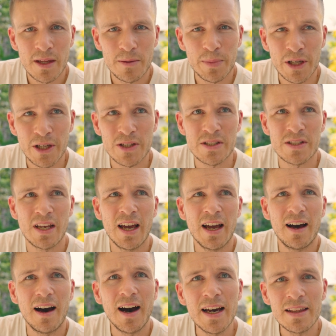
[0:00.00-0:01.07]
Because
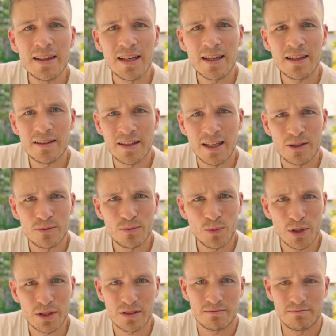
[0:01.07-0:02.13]
I think that
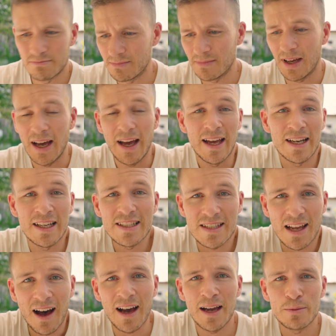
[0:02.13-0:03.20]
what at least
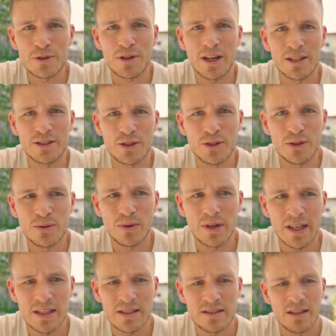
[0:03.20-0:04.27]
I'm trying to do
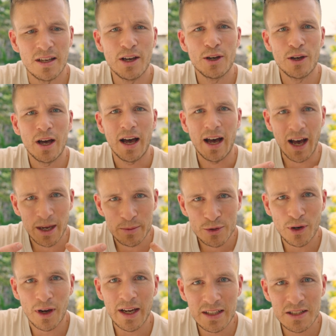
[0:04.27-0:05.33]
is I'm
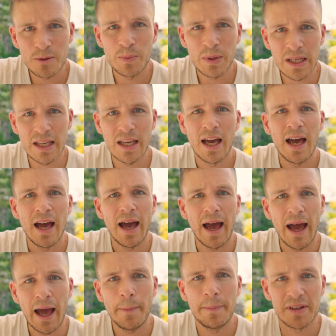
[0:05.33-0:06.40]
trying to be
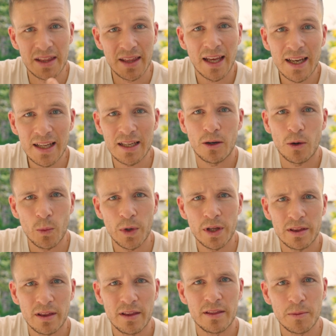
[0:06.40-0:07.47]
empathetic
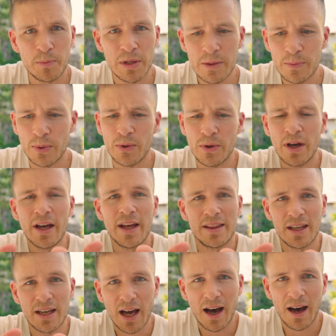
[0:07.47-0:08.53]
with the people
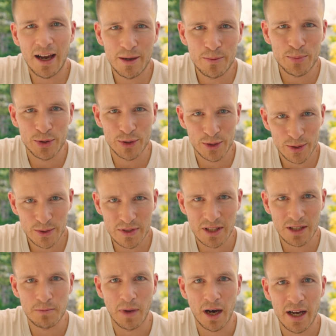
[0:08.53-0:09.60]
that I'm
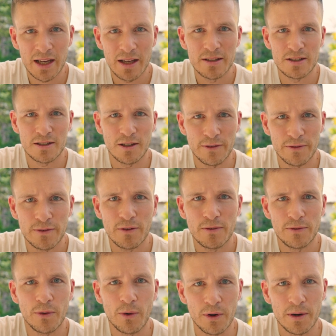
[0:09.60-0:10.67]
producing my stuff
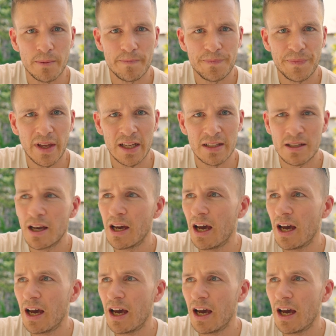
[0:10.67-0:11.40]
for. And